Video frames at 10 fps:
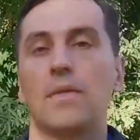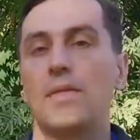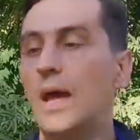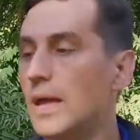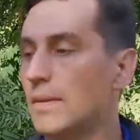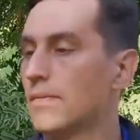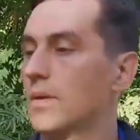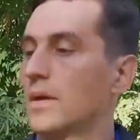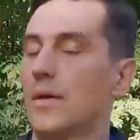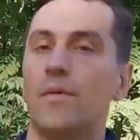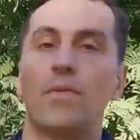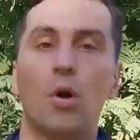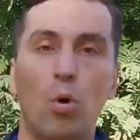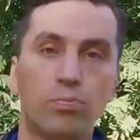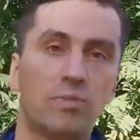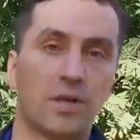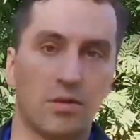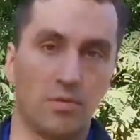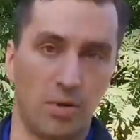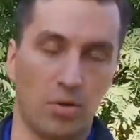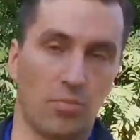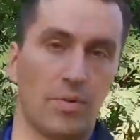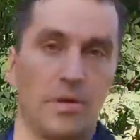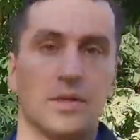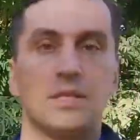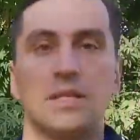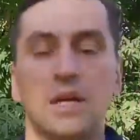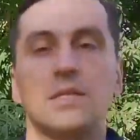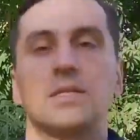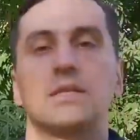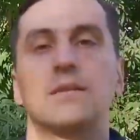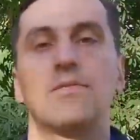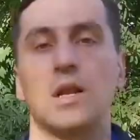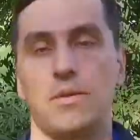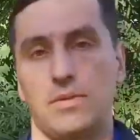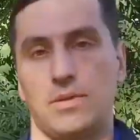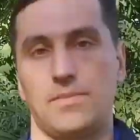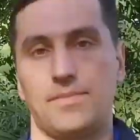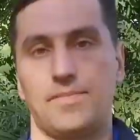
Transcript: then the optical myopia starts developing.